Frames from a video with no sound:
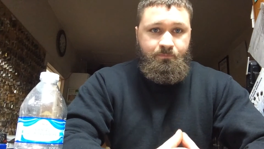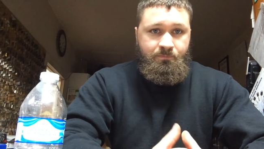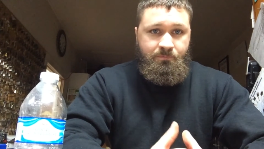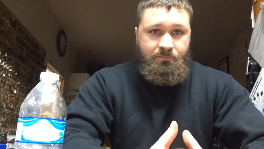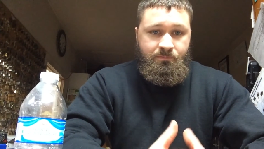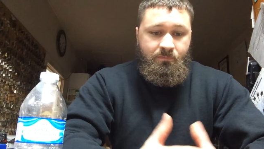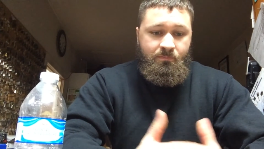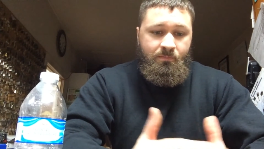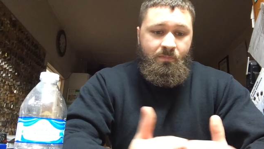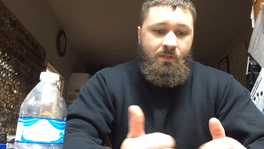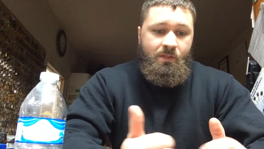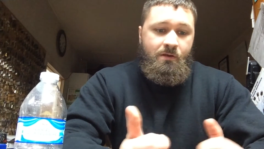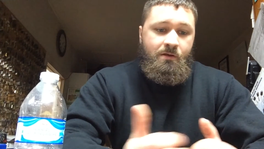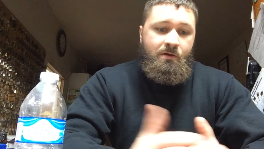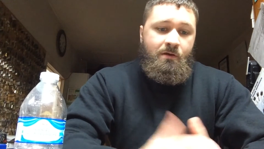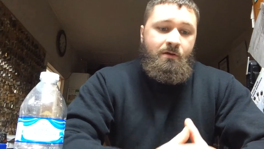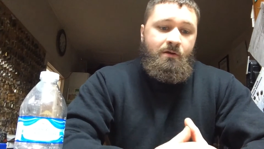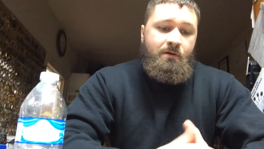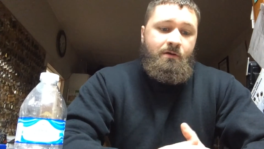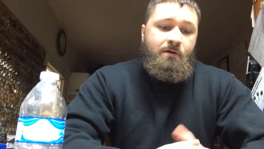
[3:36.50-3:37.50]

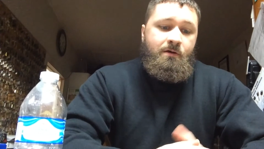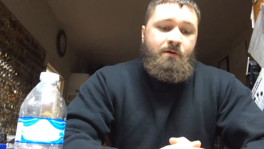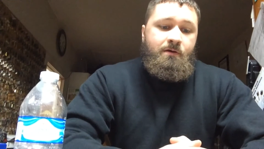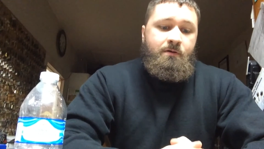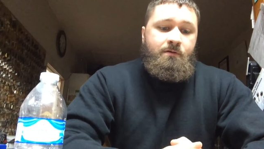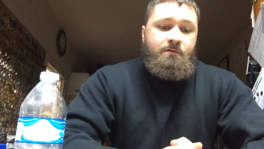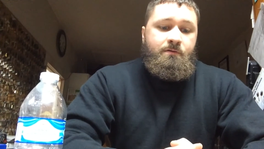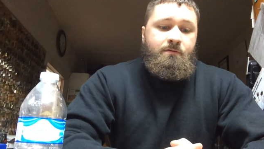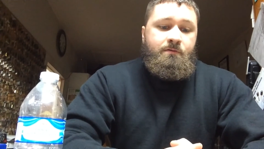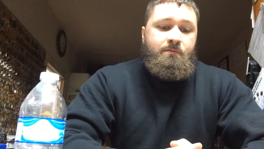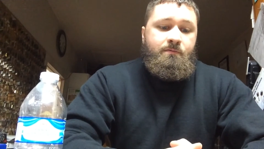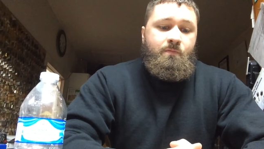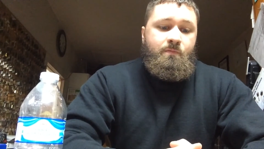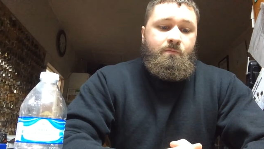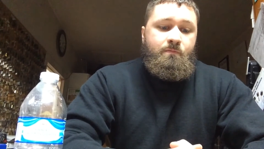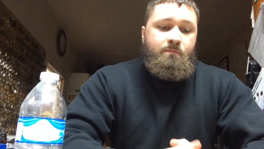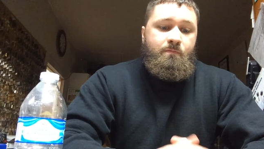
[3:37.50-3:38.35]
(silence)